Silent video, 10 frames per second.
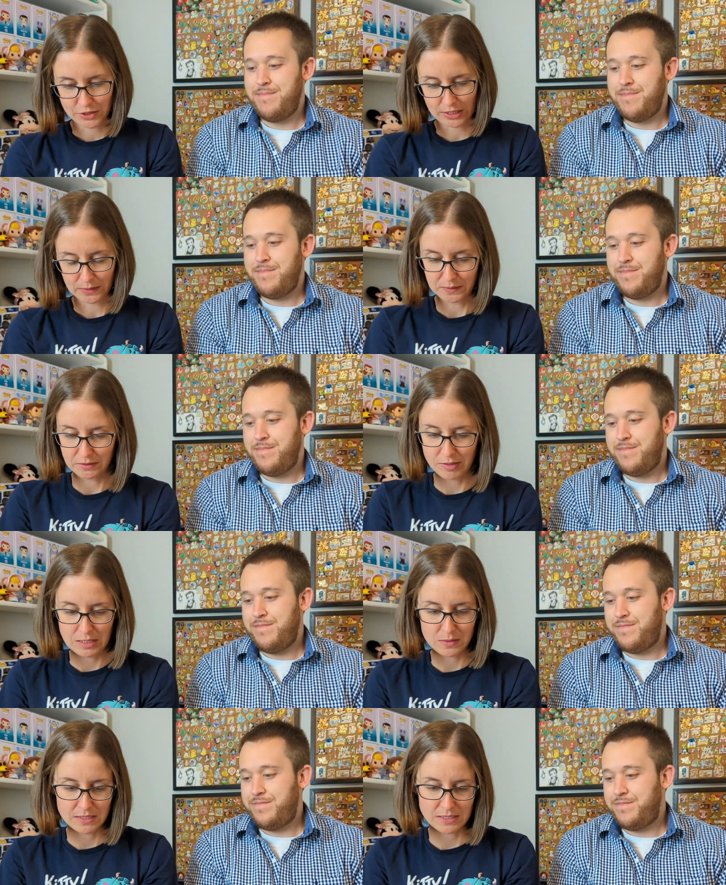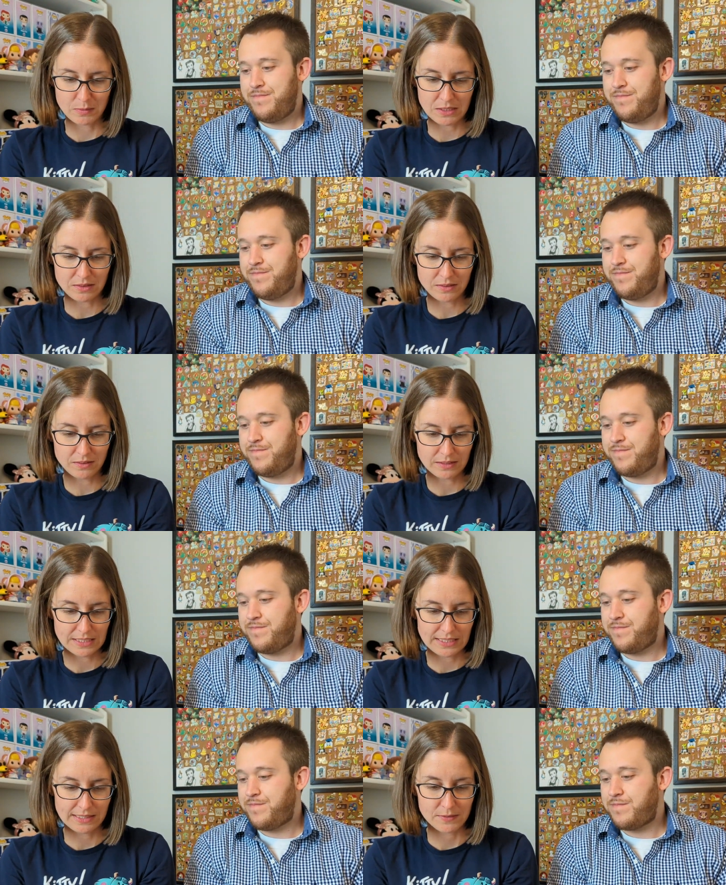Speaker 1: check out their videos because we
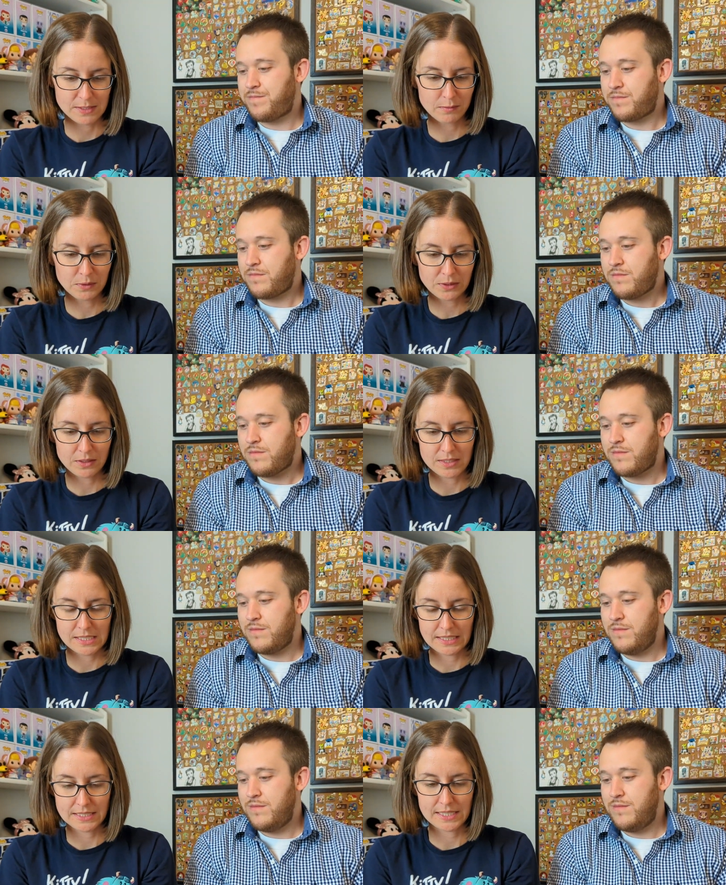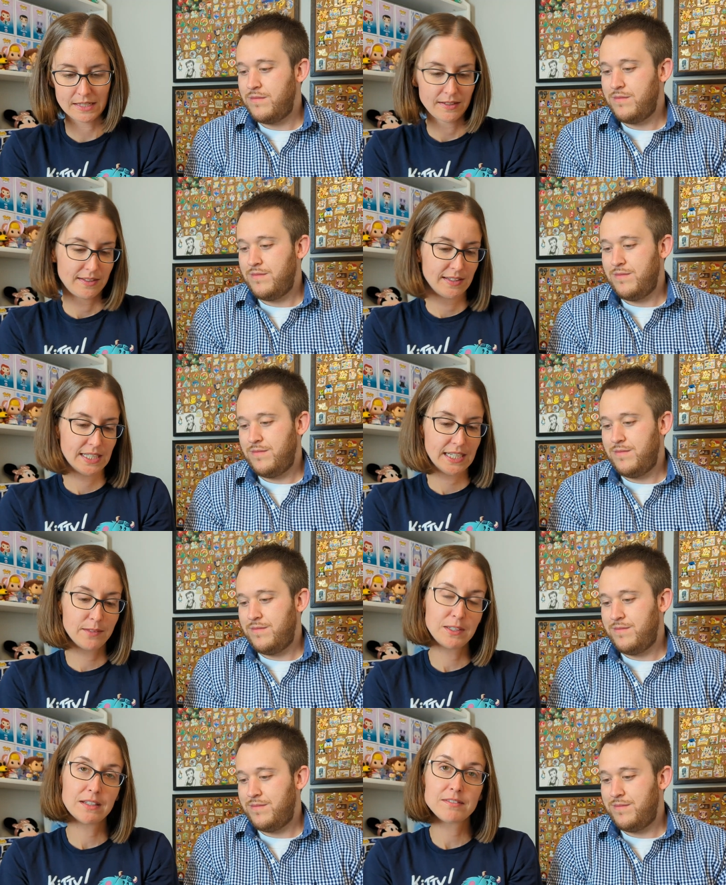all kind of have similar content
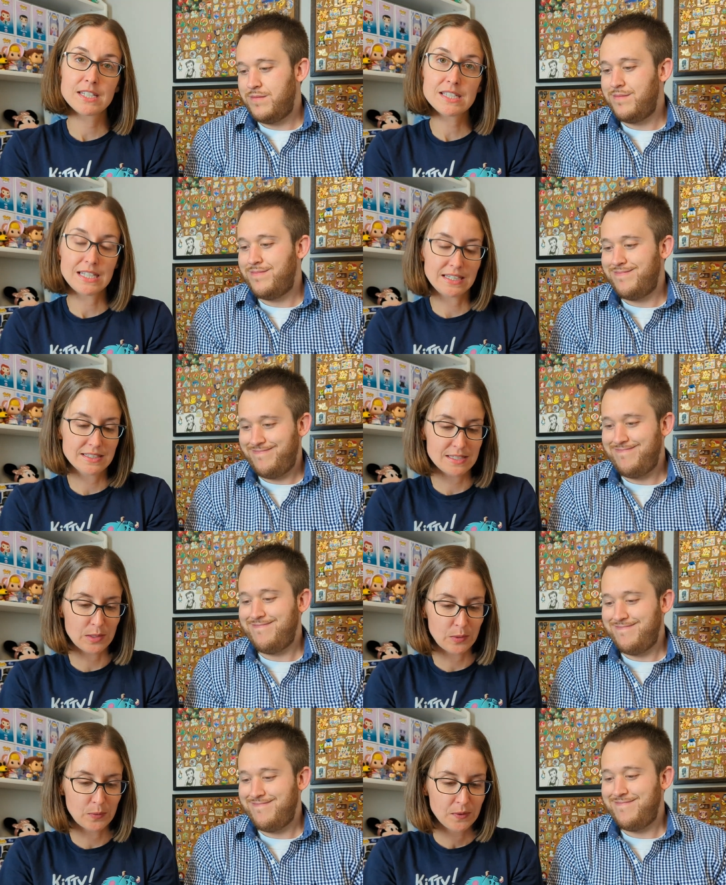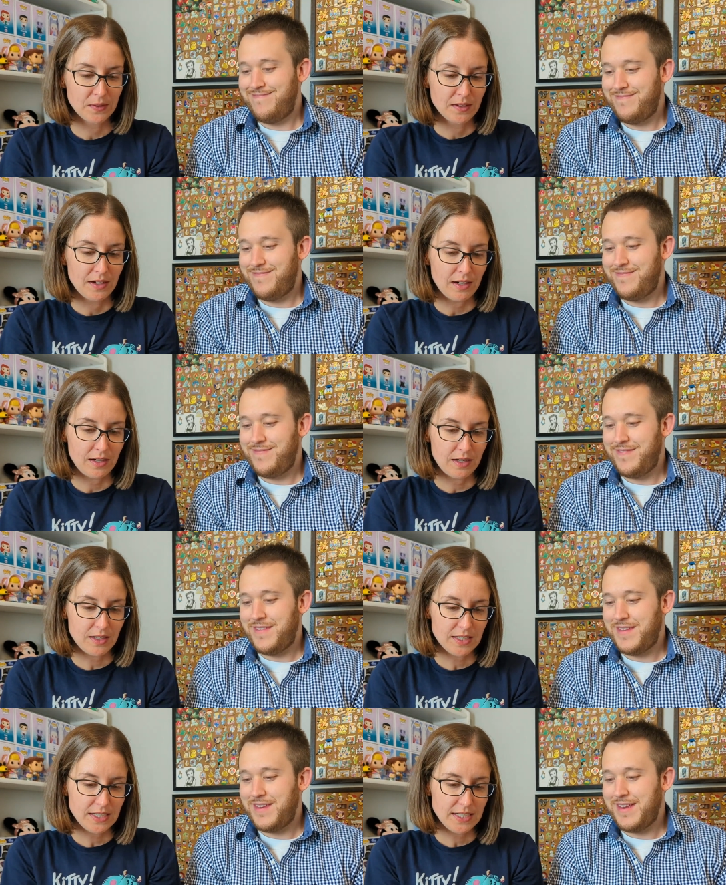and we love Disney. So
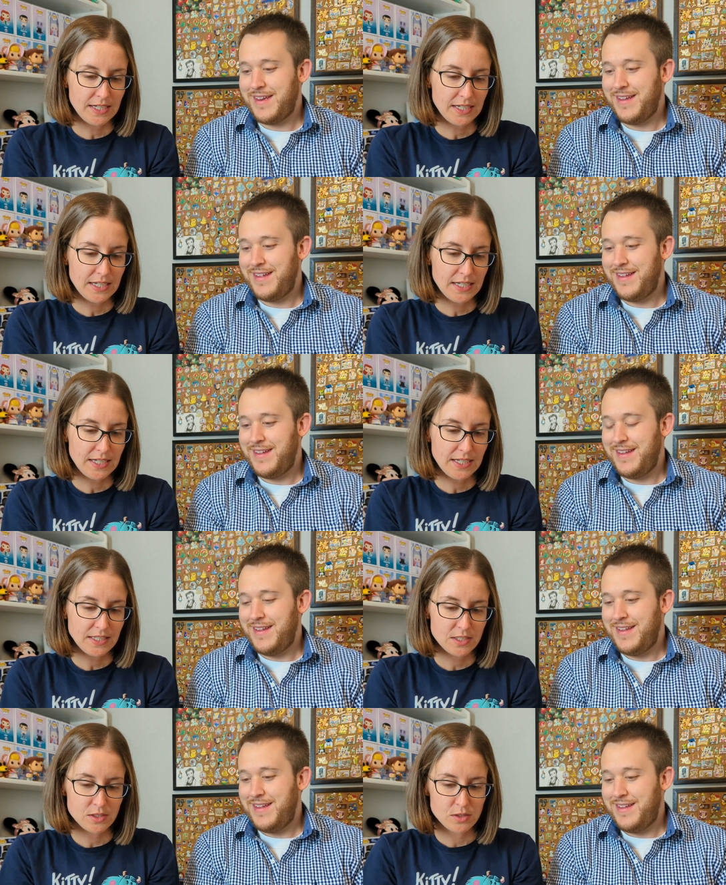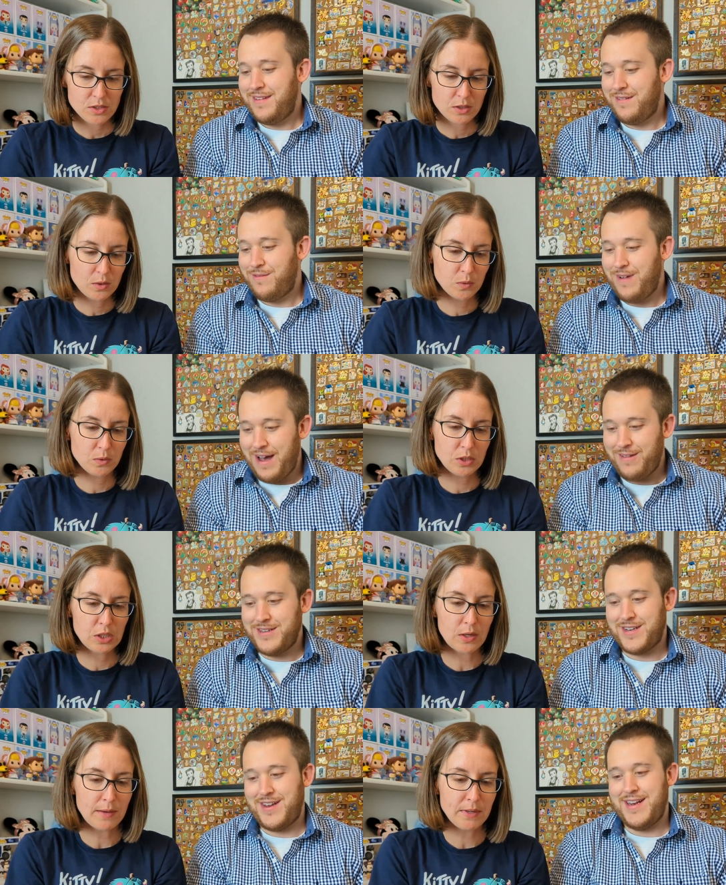I don't
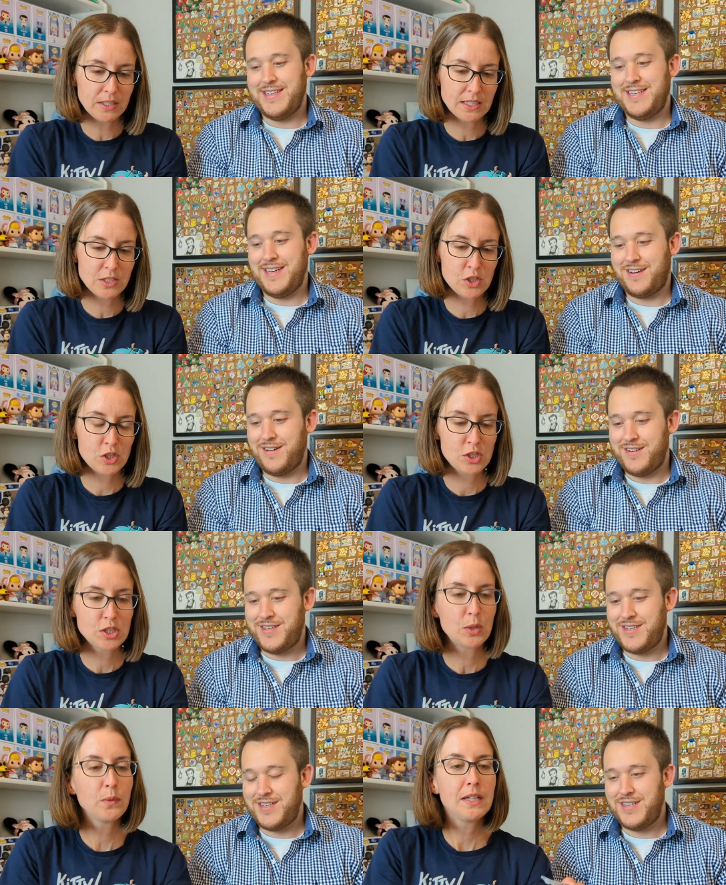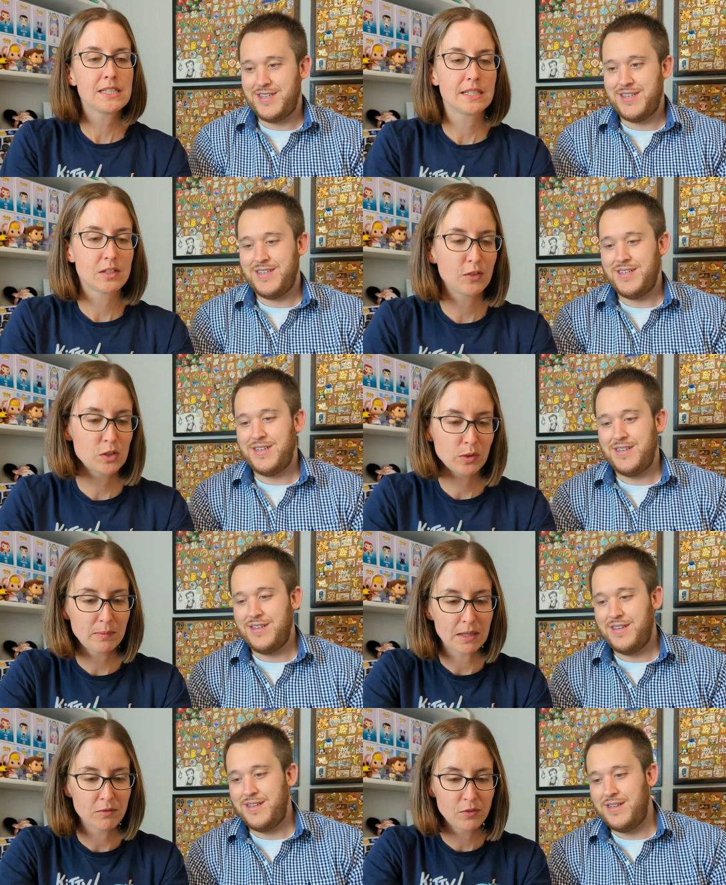wow, know. I'm not going to show these
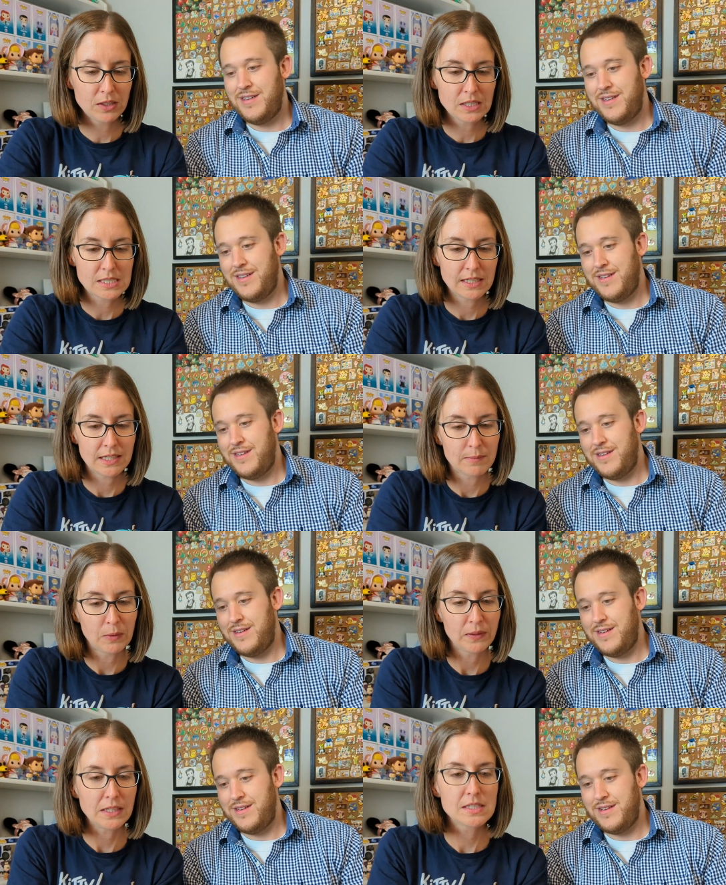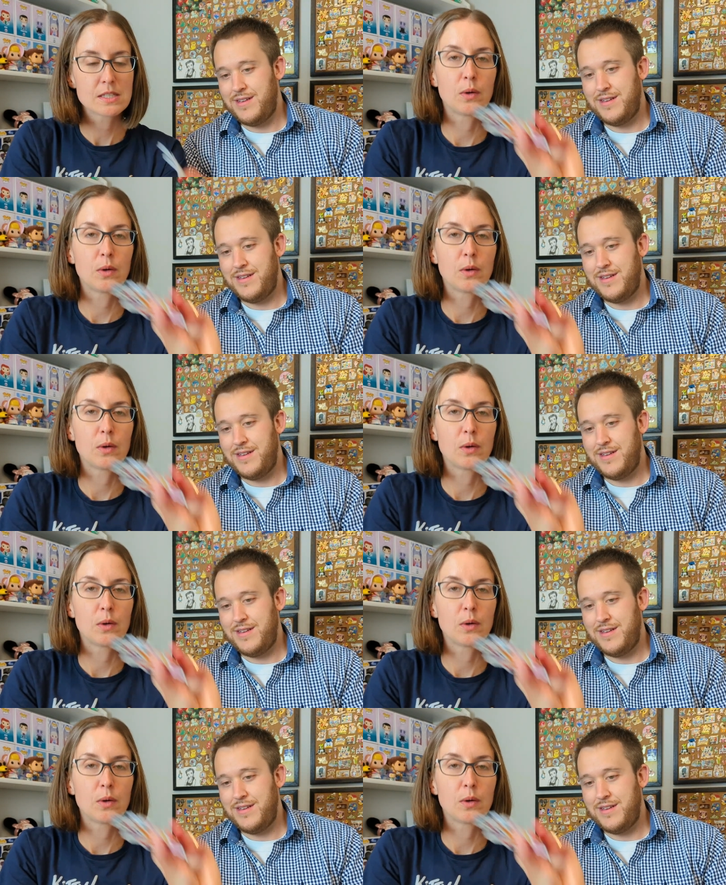individually, but I'm very excited about these.